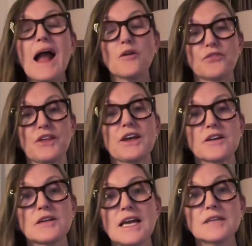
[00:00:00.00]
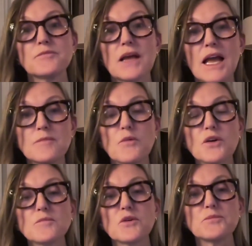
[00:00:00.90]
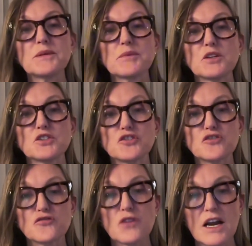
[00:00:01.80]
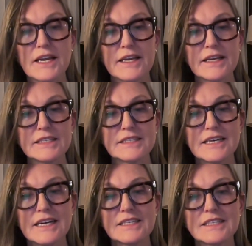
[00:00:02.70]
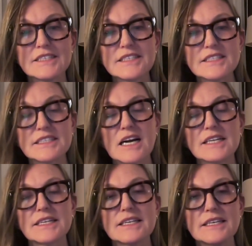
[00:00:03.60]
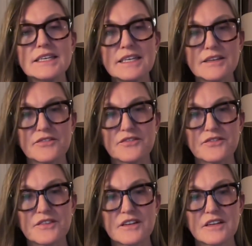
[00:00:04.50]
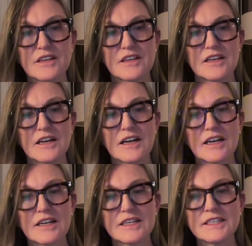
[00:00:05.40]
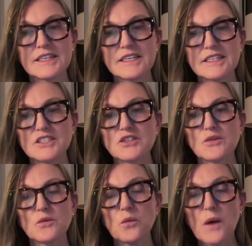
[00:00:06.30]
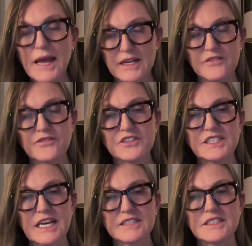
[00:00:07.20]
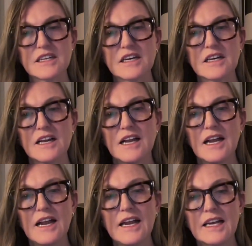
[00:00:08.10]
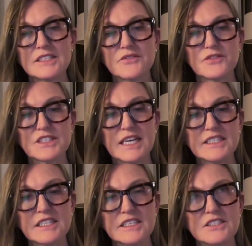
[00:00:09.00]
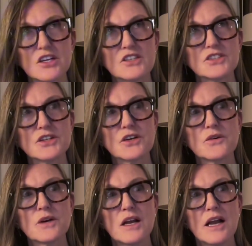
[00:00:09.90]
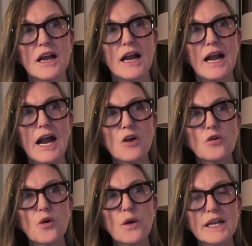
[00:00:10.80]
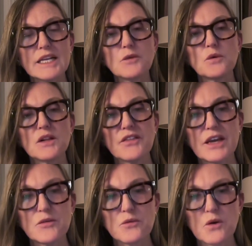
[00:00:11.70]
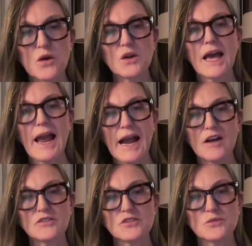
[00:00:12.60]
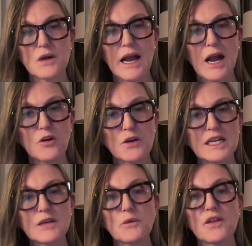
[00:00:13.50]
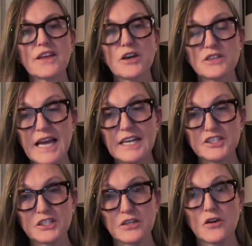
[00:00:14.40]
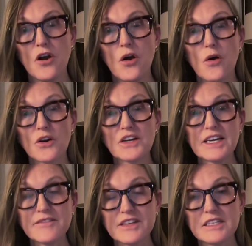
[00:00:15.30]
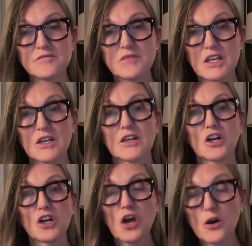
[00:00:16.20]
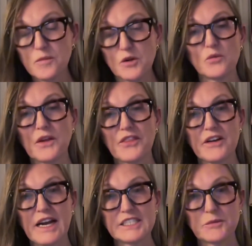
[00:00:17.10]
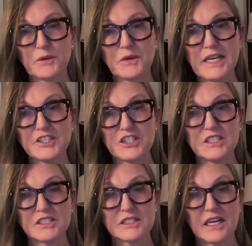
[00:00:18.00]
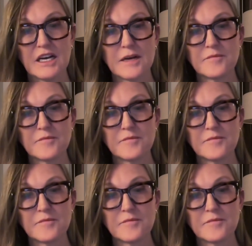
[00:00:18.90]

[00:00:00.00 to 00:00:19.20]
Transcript: out there, and more people are trying it. This is not if, it is when for Tesla. And for Tesla, it's also how quickly will they roll out? How quickly will they go national or even global with their aspirations?